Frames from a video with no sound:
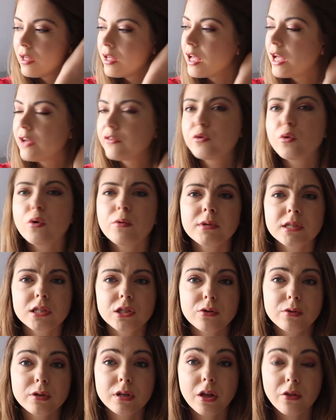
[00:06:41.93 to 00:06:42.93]
if you want me to
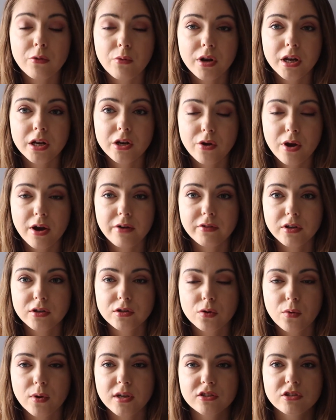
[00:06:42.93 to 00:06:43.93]
do another one and you have loads
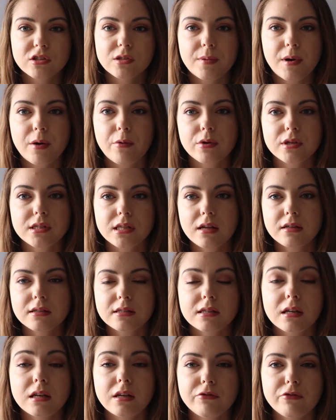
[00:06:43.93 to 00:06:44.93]
of questions about what it's like to
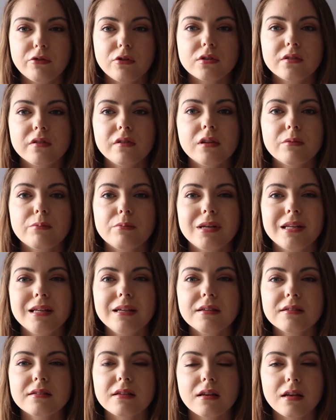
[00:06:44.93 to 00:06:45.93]
study philosophy, then
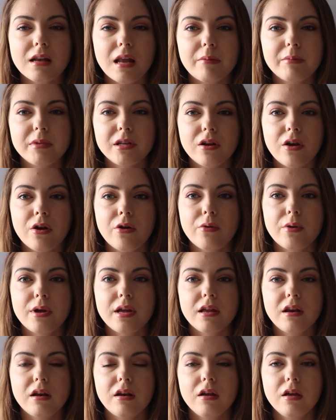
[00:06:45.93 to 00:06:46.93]
please let me know
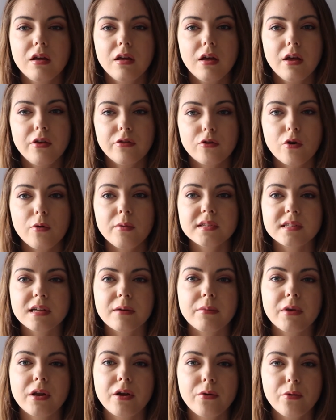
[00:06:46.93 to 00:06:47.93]
in the comments down
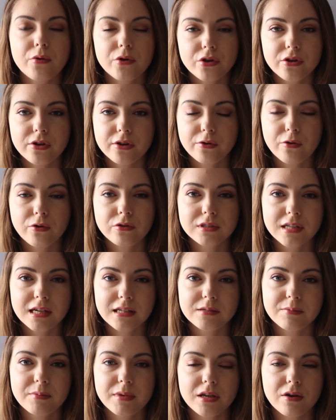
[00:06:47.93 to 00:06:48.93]
below, or you can
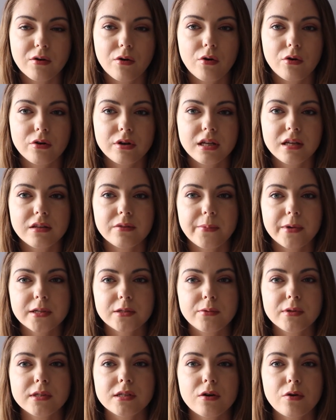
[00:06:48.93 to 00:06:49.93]
contact me on either my
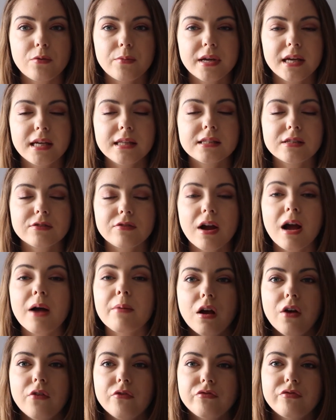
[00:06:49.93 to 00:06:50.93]
Twitter or my
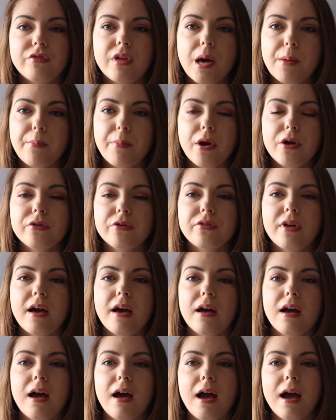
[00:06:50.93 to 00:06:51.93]
Instagram. They're both
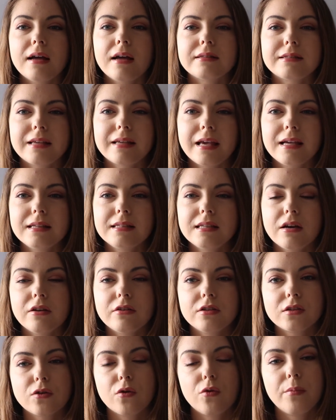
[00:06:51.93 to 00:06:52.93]
at
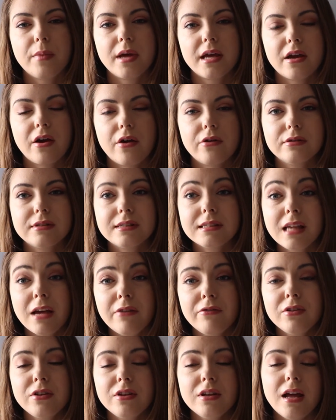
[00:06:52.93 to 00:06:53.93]

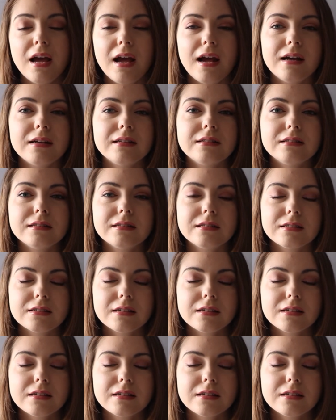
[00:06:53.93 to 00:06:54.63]
Katie_May07, and